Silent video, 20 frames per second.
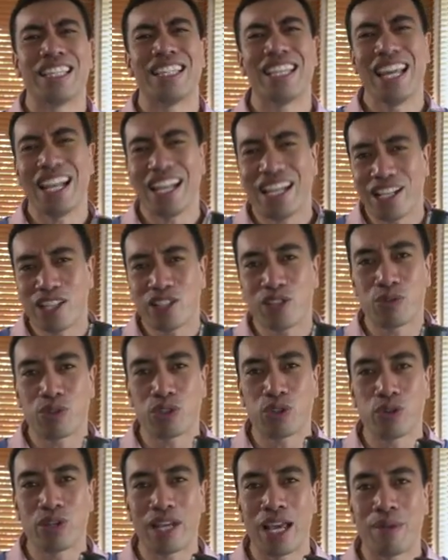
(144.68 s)
Getting into
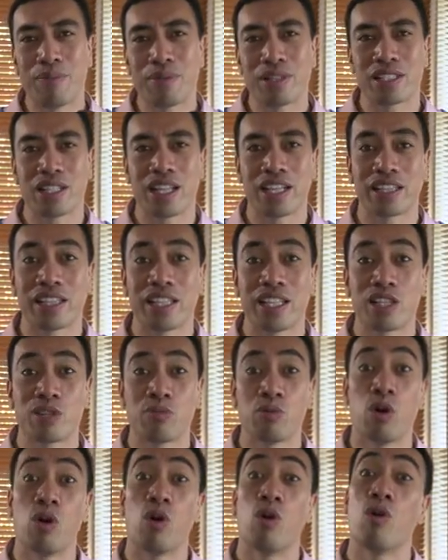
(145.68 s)
good habits like
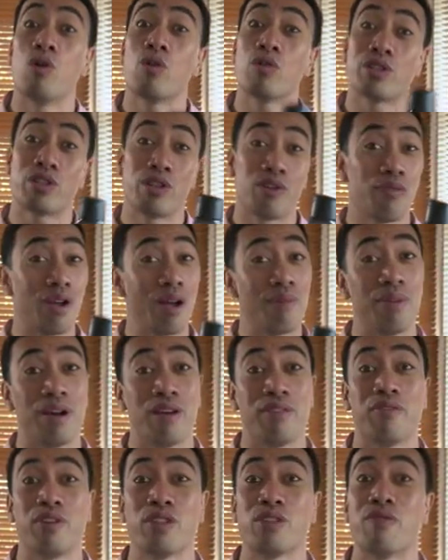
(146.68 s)
this will also rub
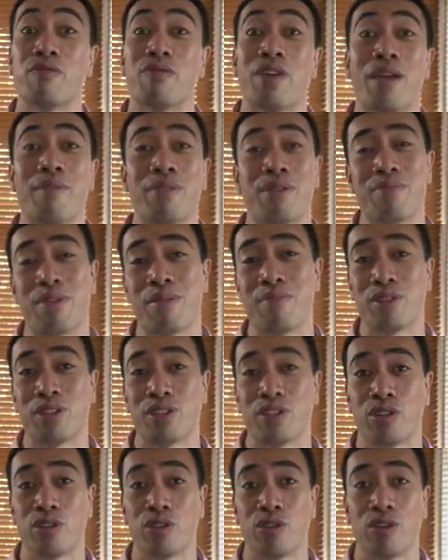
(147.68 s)
off on your family
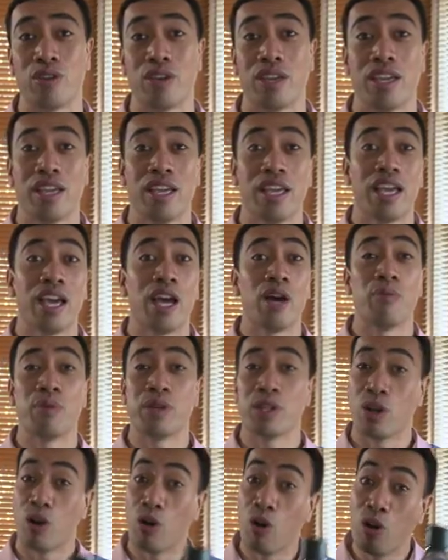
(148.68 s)
members too, and
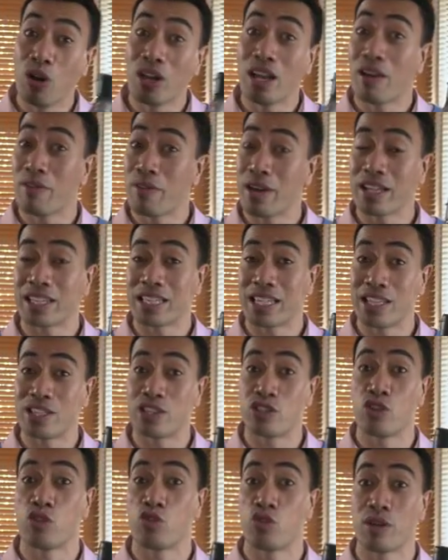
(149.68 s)
we all love our
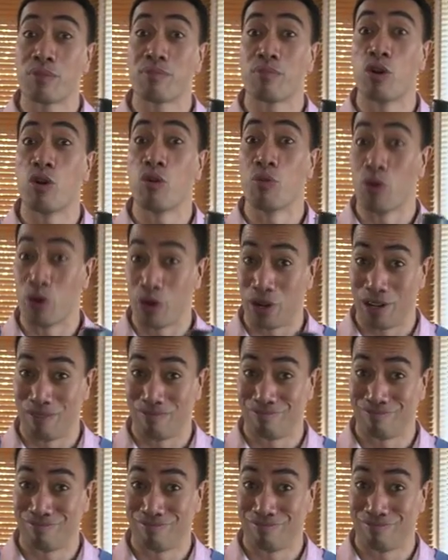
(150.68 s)
kids to drink more water.